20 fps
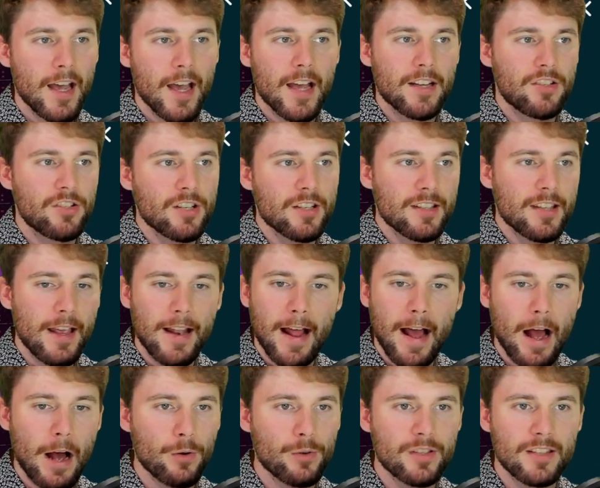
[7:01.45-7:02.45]
It's just that
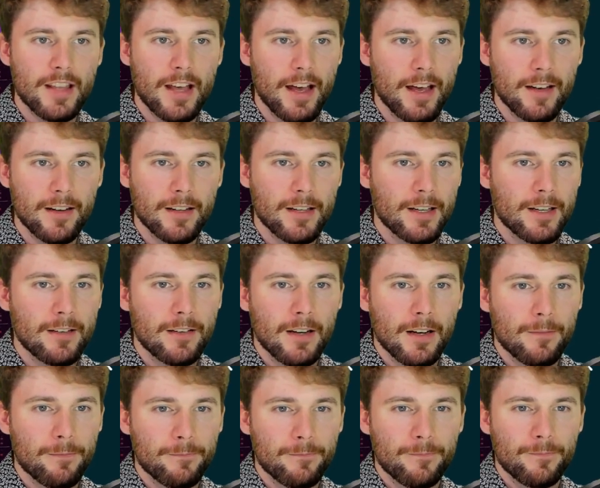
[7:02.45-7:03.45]
house that,
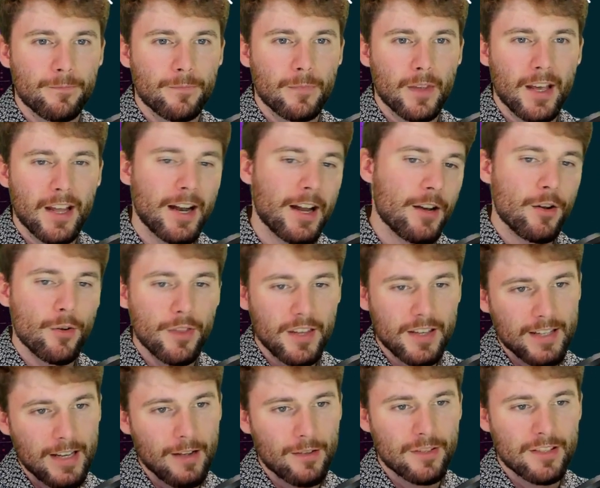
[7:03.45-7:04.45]
and I know
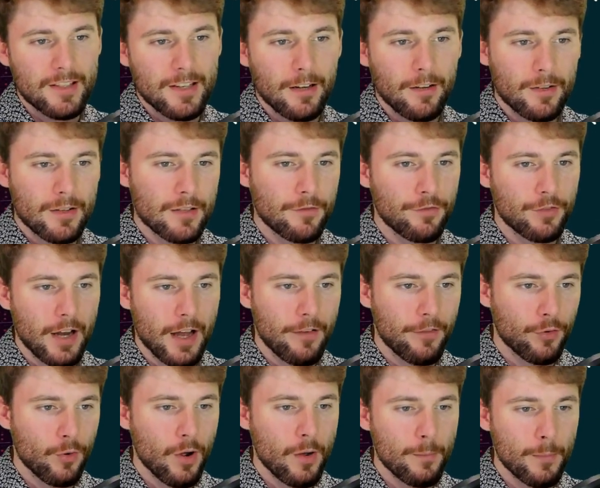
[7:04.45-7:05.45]
this house style isn't for
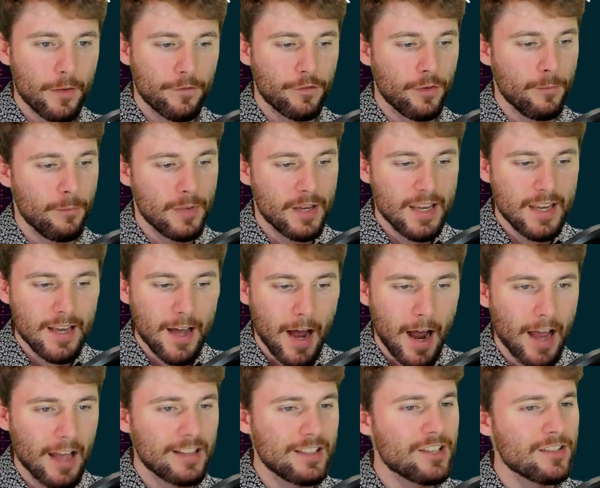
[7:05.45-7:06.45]
everyone, but for me,
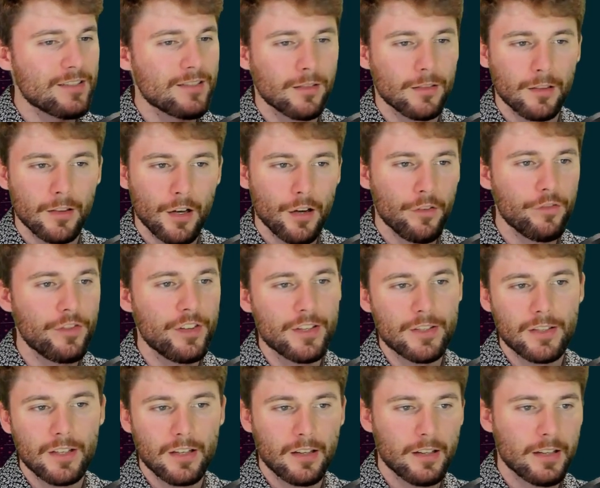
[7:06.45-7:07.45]
I just love
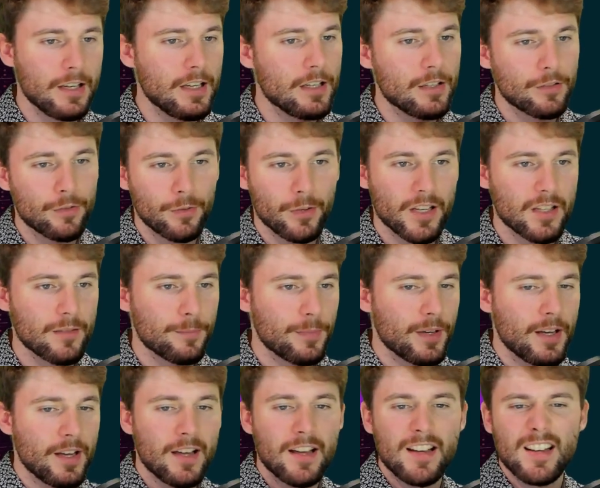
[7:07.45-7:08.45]
this clean, crisp,
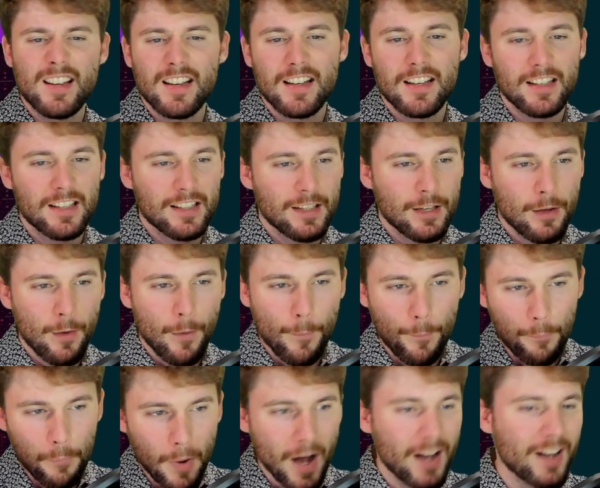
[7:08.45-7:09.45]

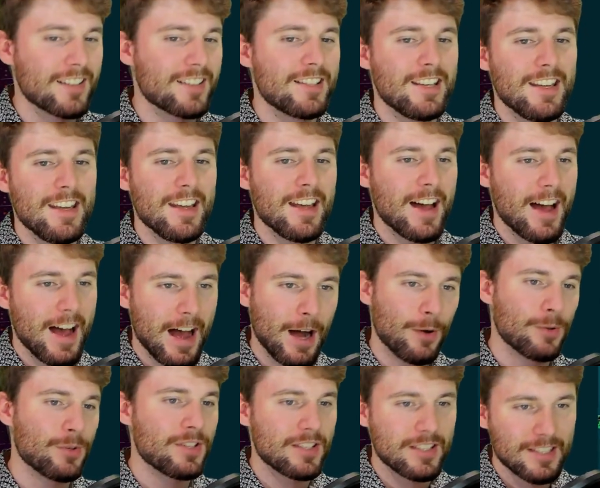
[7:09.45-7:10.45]
boxy
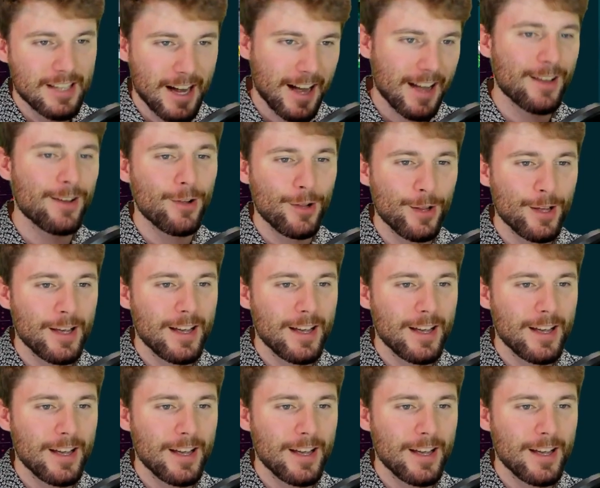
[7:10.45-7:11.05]
house style